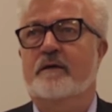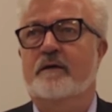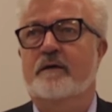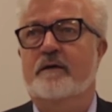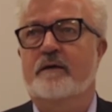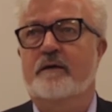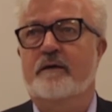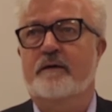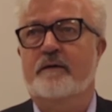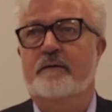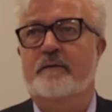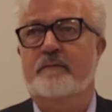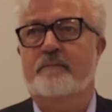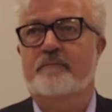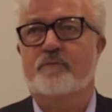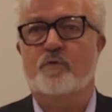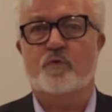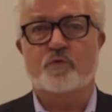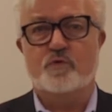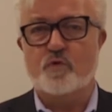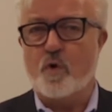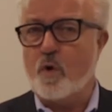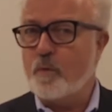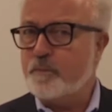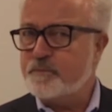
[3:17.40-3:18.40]

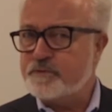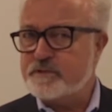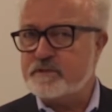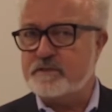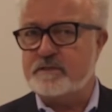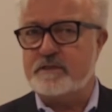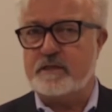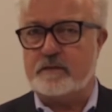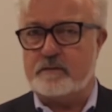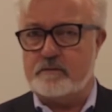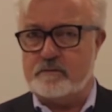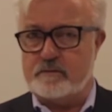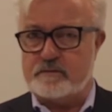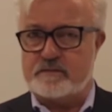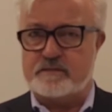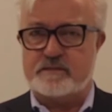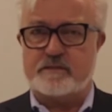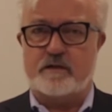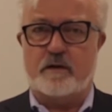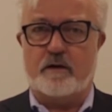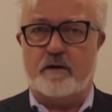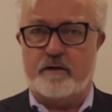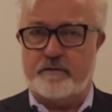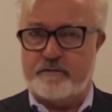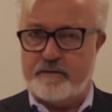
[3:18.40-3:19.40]
What
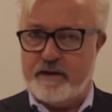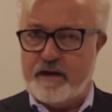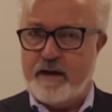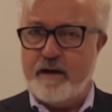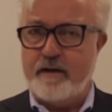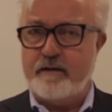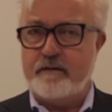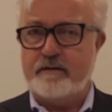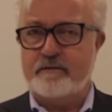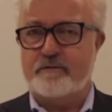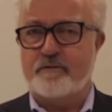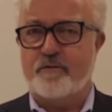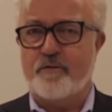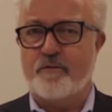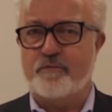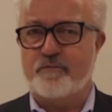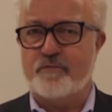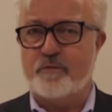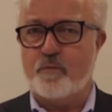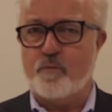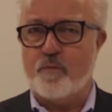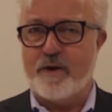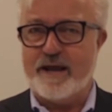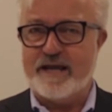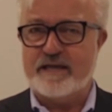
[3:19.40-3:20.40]
obstacles are there
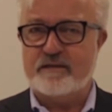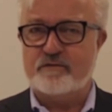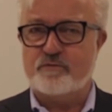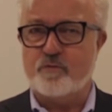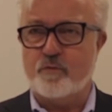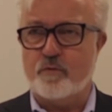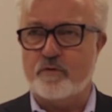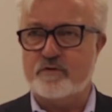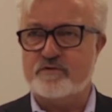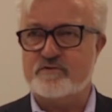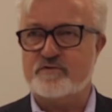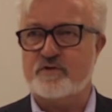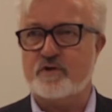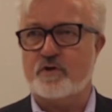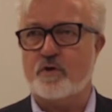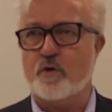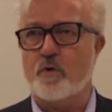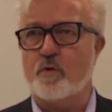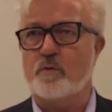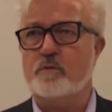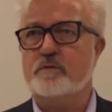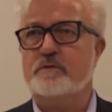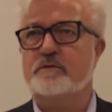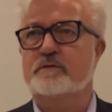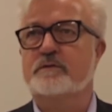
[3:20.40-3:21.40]
on the way towards the
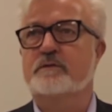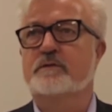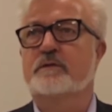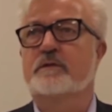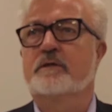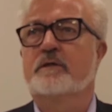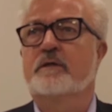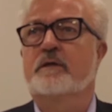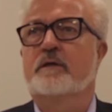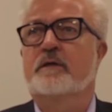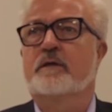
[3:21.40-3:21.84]
goals?